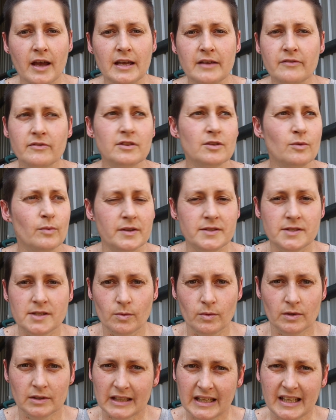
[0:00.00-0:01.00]
Even the ones
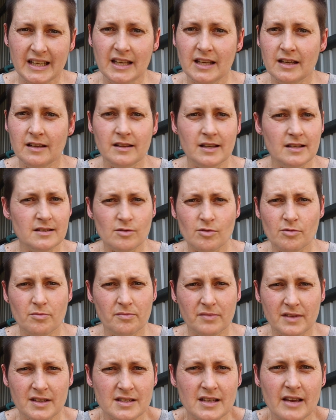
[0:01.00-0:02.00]
that were leaking, there's
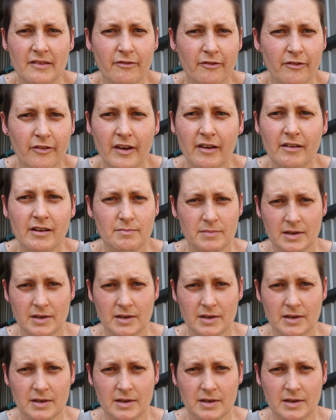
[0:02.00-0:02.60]
very